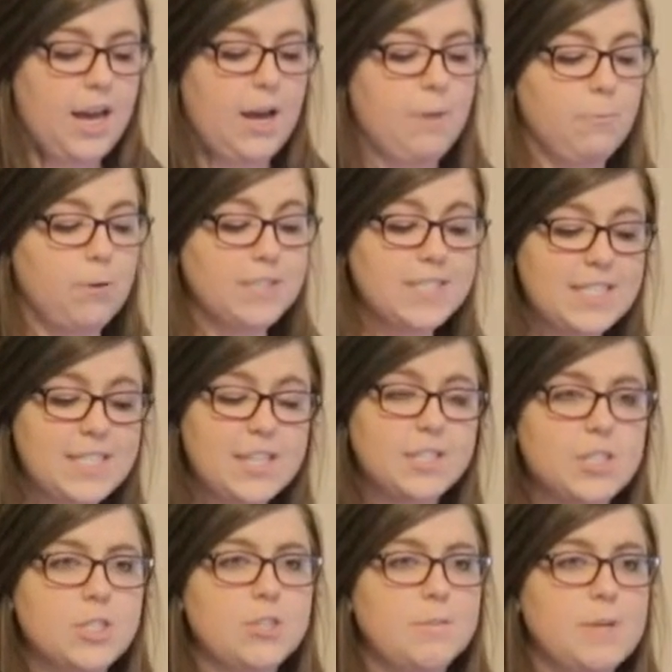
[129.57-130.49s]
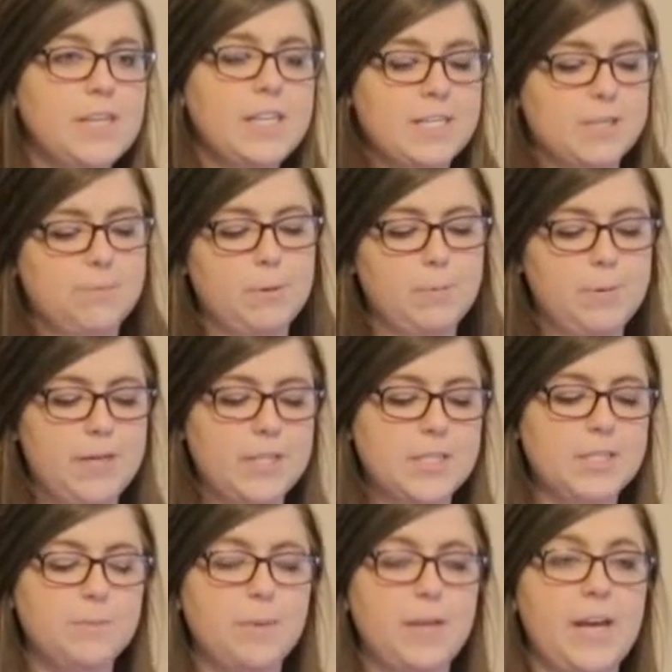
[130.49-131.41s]
And once the instrument is
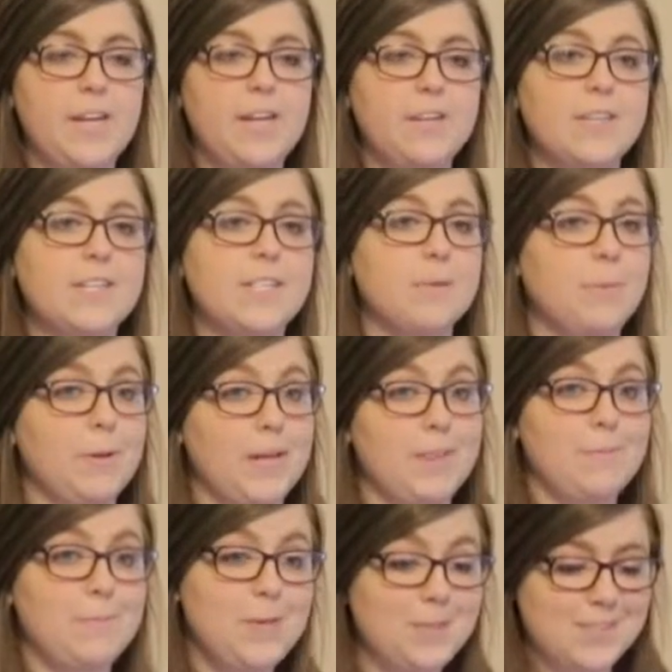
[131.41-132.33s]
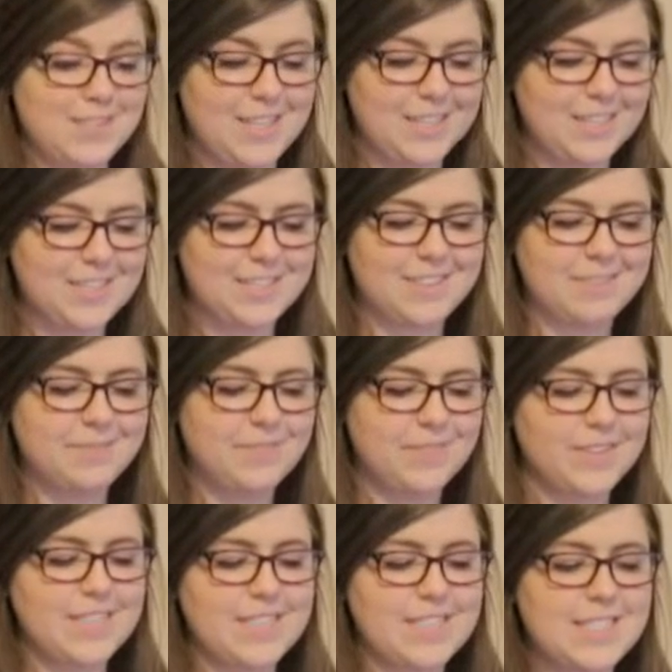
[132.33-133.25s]
prepared to play, you get to play the music.
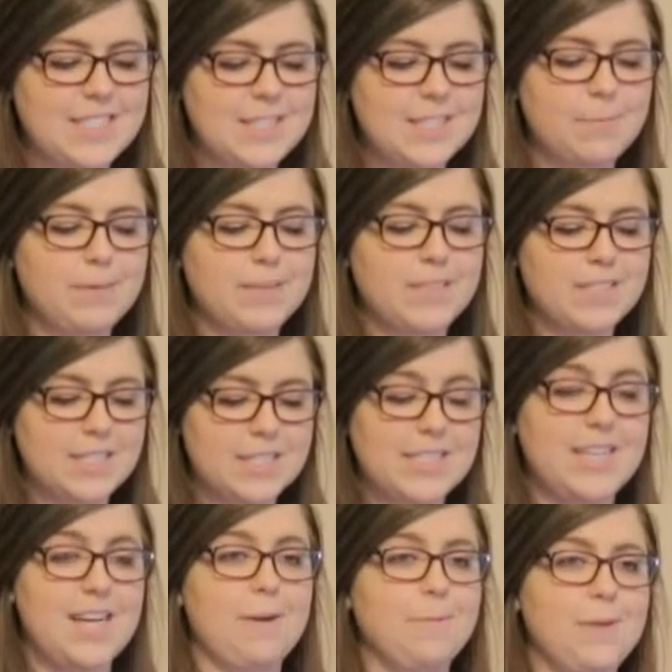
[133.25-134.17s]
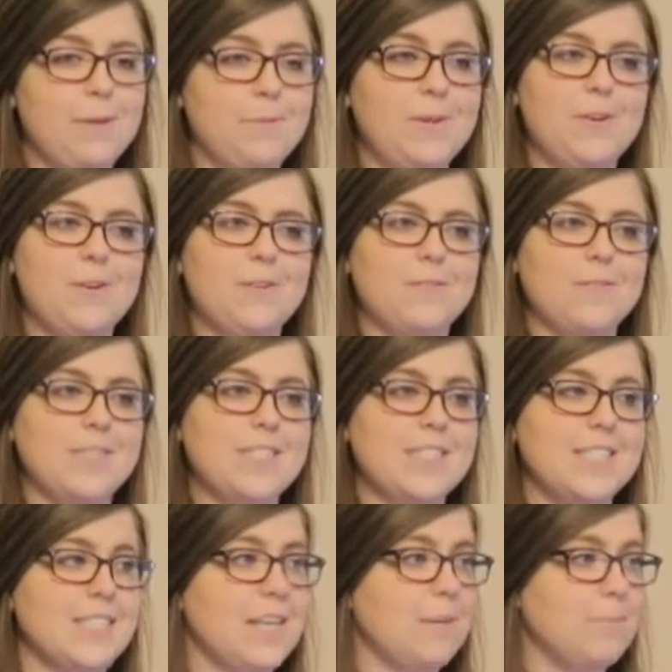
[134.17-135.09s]
This is the step that we all want
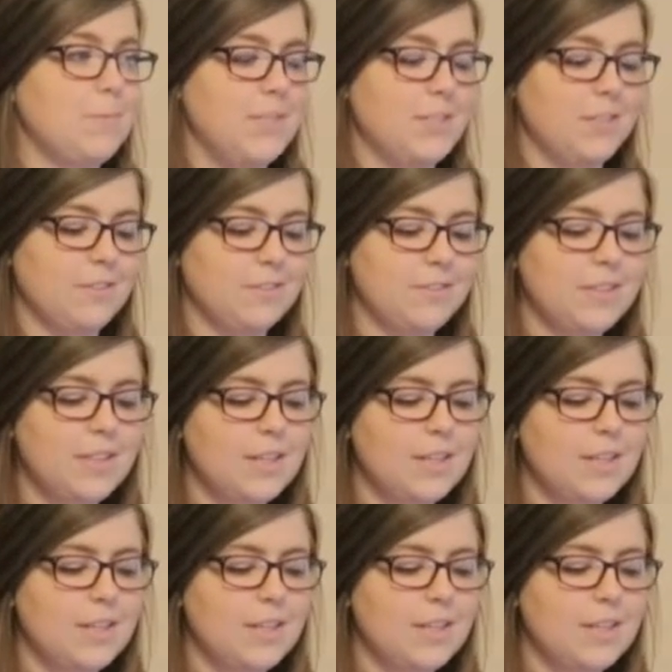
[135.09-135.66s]
to skip to.